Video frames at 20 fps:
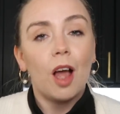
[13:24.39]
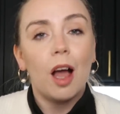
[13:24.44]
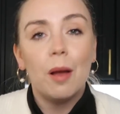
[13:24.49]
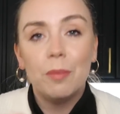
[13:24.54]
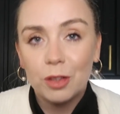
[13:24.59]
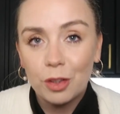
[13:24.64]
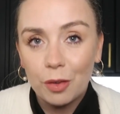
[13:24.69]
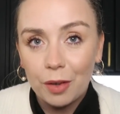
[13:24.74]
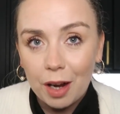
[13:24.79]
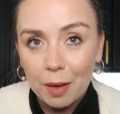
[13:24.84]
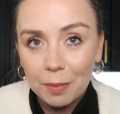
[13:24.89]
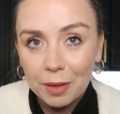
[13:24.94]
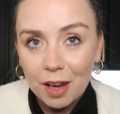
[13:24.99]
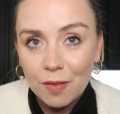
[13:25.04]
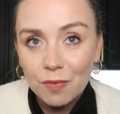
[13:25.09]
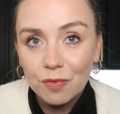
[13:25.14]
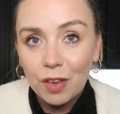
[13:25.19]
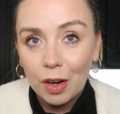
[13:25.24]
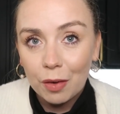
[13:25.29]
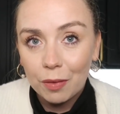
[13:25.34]
I'm sorry, I'm
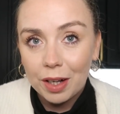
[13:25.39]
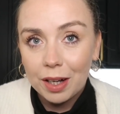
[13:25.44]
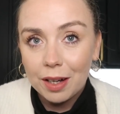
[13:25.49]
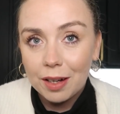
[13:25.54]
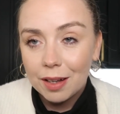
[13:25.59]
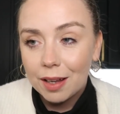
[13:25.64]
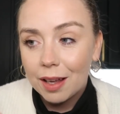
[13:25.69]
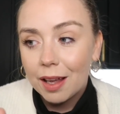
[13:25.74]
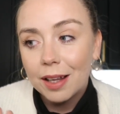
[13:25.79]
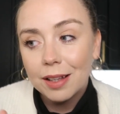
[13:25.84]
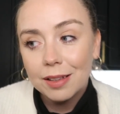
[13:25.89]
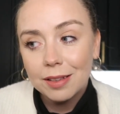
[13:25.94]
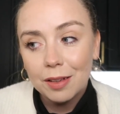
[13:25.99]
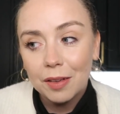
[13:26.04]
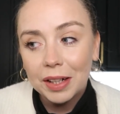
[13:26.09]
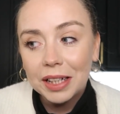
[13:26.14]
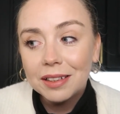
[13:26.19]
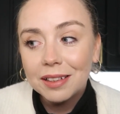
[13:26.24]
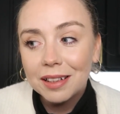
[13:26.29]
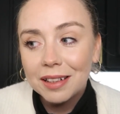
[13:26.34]
getting very
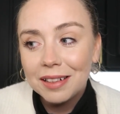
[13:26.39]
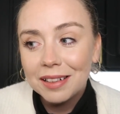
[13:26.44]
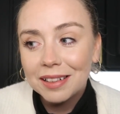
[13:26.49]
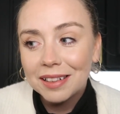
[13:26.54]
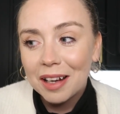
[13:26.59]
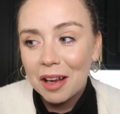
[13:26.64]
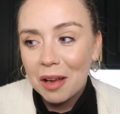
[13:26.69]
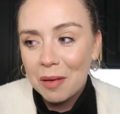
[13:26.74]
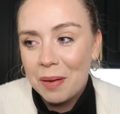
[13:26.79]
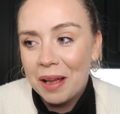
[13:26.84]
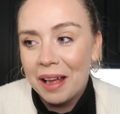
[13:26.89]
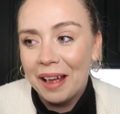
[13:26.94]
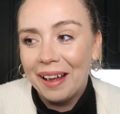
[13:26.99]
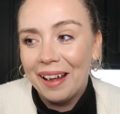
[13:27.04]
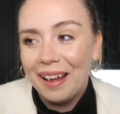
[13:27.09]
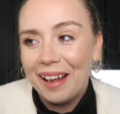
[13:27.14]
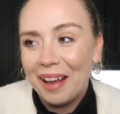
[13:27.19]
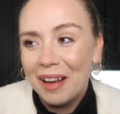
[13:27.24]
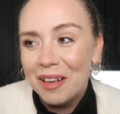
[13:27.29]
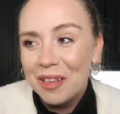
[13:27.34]
excited
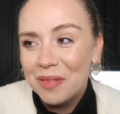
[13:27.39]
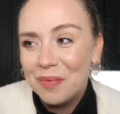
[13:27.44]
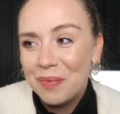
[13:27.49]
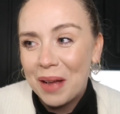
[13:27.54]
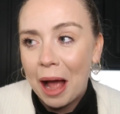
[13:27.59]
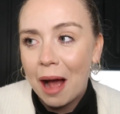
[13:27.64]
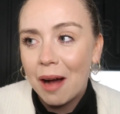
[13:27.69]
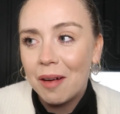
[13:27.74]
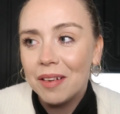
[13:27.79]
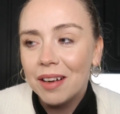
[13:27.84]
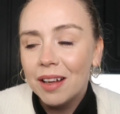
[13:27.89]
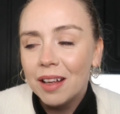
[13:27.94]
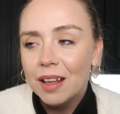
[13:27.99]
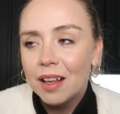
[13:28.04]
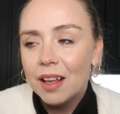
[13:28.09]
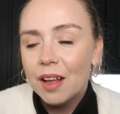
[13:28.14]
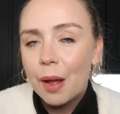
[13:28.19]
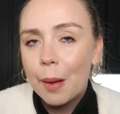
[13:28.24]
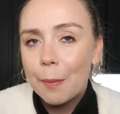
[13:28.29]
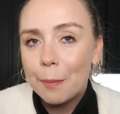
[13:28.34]
about
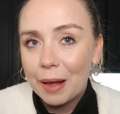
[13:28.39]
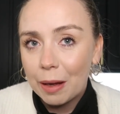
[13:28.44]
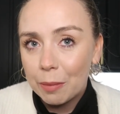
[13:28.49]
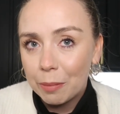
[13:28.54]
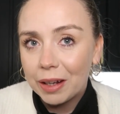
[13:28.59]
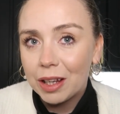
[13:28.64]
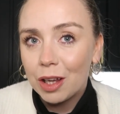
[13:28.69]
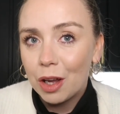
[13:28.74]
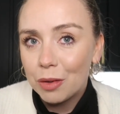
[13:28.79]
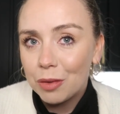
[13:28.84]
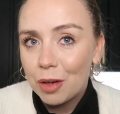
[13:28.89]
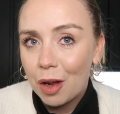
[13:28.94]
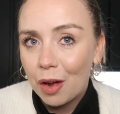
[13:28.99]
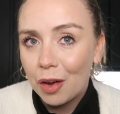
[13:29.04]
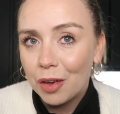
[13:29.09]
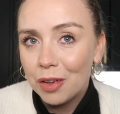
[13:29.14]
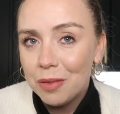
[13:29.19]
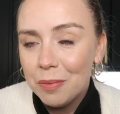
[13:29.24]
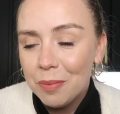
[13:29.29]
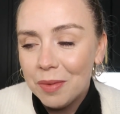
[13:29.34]
my own
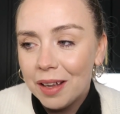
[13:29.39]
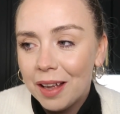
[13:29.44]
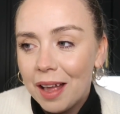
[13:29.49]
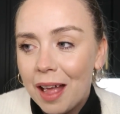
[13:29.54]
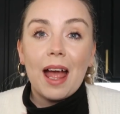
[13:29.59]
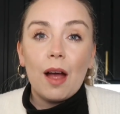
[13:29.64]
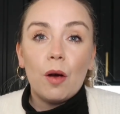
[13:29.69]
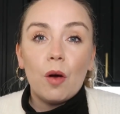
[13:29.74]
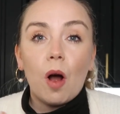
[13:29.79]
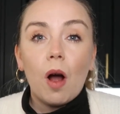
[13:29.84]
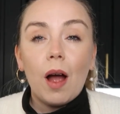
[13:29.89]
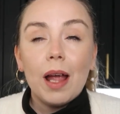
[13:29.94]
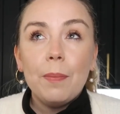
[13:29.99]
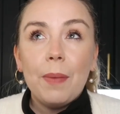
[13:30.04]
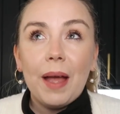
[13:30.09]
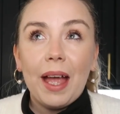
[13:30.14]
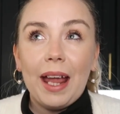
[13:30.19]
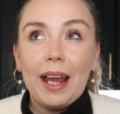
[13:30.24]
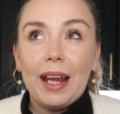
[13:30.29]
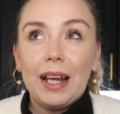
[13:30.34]
home. Now, I
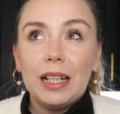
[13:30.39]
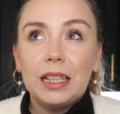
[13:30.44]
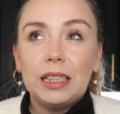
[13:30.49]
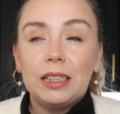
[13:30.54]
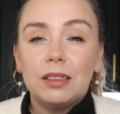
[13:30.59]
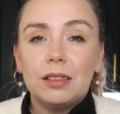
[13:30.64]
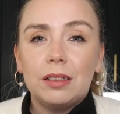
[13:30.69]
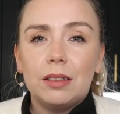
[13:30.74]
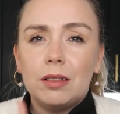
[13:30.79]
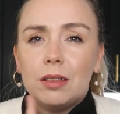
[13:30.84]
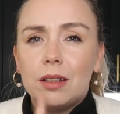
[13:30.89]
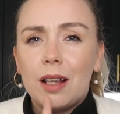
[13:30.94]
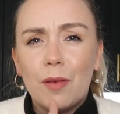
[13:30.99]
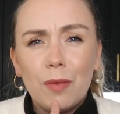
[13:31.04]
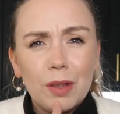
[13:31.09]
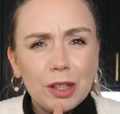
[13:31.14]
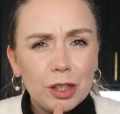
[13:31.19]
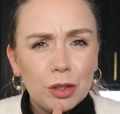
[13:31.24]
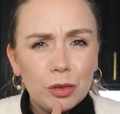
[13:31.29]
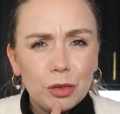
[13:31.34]
paid,
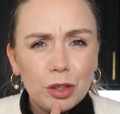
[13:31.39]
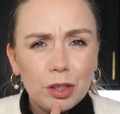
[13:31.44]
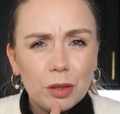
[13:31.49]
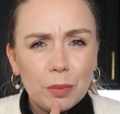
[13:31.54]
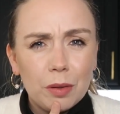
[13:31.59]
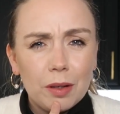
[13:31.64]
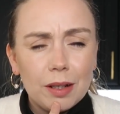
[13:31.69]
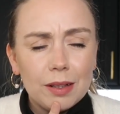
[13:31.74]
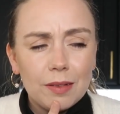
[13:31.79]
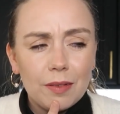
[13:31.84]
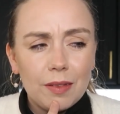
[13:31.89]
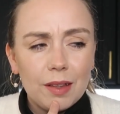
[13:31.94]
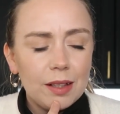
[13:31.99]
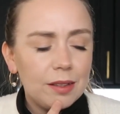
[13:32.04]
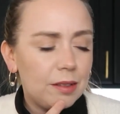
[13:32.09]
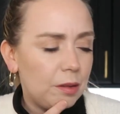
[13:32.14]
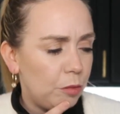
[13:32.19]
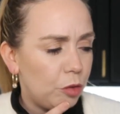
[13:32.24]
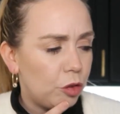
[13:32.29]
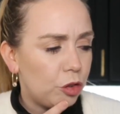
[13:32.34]
have I told you the price of
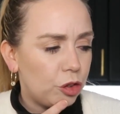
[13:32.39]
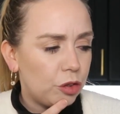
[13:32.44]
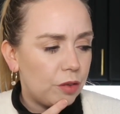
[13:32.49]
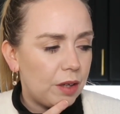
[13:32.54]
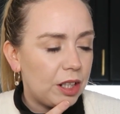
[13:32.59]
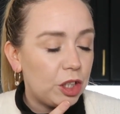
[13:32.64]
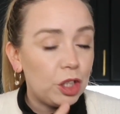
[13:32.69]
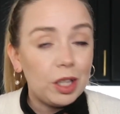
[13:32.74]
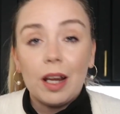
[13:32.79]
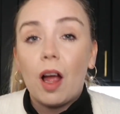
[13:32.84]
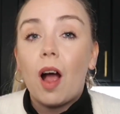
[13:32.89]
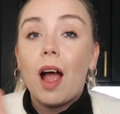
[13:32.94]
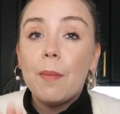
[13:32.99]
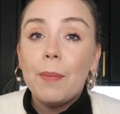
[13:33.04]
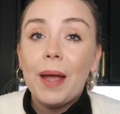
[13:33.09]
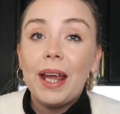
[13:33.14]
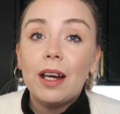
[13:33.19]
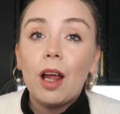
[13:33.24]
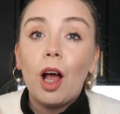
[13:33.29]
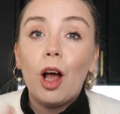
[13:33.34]
this? I'm not sure actually. I
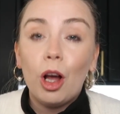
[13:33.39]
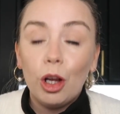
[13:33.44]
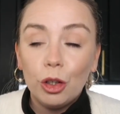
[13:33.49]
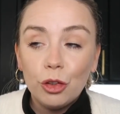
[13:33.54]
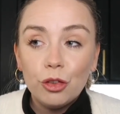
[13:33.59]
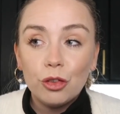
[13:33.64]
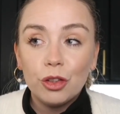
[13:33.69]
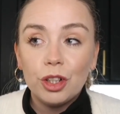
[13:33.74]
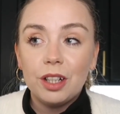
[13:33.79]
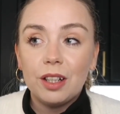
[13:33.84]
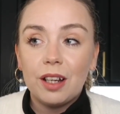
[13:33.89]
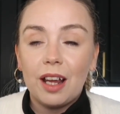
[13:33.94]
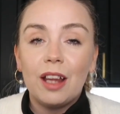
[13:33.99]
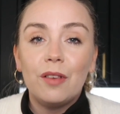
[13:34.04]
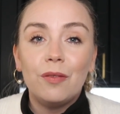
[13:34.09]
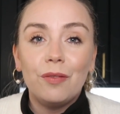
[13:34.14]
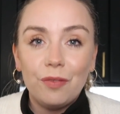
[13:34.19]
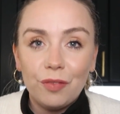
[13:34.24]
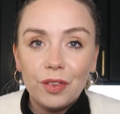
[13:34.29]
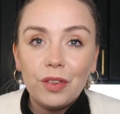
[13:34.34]
paid
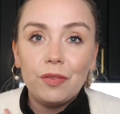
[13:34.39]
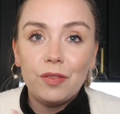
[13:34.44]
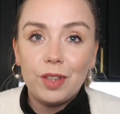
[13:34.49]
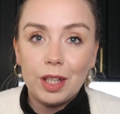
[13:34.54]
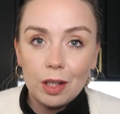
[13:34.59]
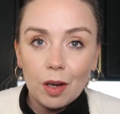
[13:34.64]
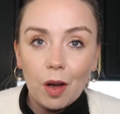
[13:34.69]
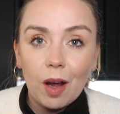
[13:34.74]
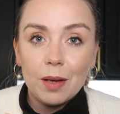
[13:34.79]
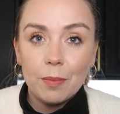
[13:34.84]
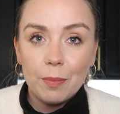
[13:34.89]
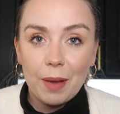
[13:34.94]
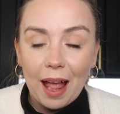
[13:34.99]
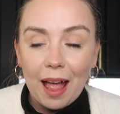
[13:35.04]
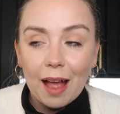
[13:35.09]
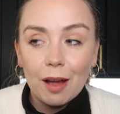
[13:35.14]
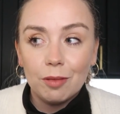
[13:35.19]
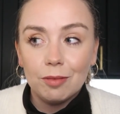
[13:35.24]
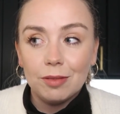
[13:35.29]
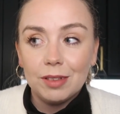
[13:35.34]

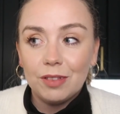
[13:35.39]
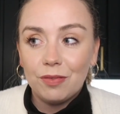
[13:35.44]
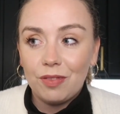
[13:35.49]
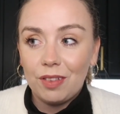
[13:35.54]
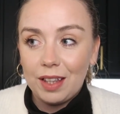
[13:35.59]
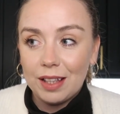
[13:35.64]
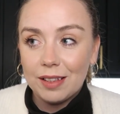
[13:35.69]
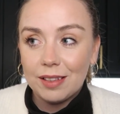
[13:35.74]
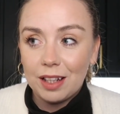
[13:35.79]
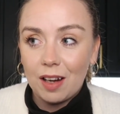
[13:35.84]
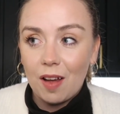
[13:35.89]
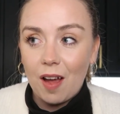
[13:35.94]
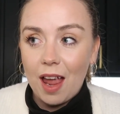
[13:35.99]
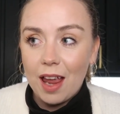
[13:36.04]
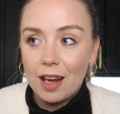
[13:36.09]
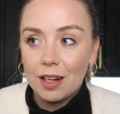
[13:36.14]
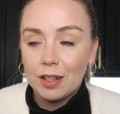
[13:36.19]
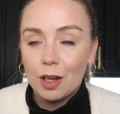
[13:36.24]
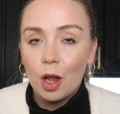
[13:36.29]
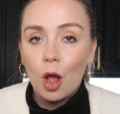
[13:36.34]
£159 for this
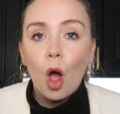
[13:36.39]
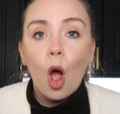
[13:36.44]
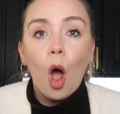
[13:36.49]
light.